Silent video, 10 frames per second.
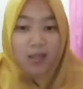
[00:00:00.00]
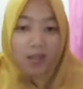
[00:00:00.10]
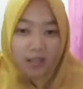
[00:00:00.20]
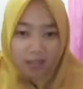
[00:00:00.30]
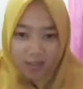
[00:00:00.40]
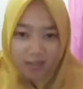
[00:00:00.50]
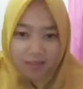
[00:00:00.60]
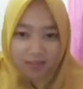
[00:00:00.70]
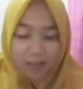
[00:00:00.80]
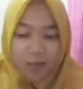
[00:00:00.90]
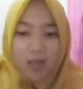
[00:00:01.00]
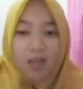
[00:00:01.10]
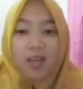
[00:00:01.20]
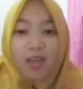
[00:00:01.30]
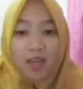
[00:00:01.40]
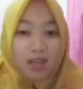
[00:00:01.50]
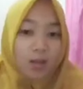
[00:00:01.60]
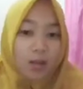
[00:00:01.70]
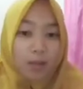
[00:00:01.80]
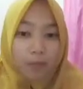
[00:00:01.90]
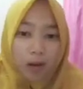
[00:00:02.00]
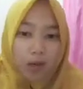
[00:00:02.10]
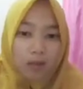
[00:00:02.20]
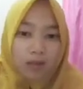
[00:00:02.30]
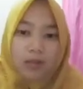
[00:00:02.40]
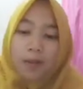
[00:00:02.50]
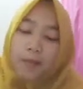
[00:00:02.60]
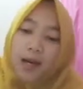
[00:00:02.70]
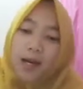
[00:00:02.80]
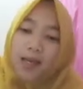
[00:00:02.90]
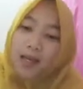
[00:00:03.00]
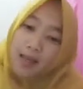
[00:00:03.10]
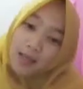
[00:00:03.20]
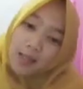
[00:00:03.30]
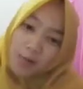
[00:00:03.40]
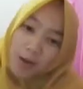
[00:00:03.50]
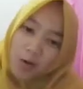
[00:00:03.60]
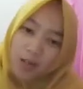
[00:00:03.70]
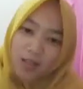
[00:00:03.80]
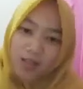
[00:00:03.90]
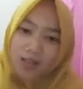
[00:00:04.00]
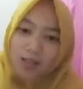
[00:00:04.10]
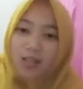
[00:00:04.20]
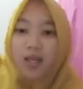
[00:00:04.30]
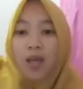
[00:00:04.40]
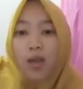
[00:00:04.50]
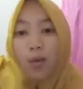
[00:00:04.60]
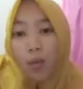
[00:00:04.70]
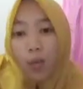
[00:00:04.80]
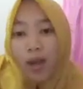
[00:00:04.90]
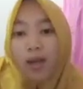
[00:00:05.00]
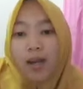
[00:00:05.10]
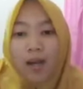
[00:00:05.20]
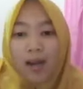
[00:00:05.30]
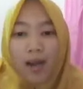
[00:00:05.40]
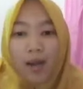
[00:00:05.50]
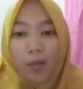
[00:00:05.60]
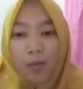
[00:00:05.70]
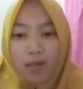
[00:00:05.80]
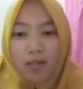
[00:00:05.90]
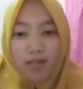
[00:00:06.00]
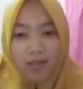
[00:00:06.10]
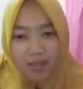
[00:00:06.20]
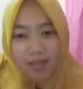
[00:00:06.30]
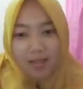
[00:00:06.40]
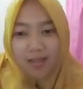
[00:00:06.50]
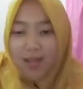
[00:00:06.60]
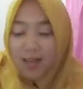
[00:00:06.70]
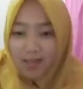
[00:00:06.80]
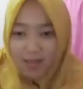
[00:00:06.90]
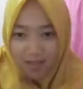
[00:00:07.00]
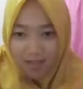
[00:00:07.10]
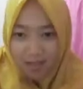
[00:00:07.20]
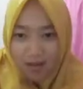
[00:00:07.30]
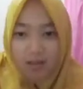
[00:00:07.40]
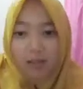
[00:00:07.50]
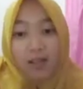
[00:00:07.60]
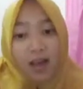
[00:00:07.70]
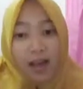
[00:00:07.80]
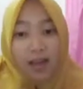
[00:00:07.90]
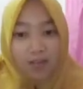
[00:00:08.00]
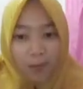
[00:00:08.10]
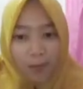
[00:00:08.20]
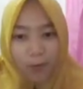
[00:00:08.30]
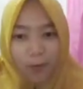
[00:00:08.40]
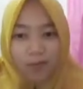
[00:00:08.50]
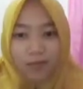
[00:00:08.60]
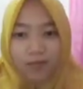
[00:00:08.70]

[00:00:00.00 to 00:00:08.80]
here is about my experience when I was in senior high school.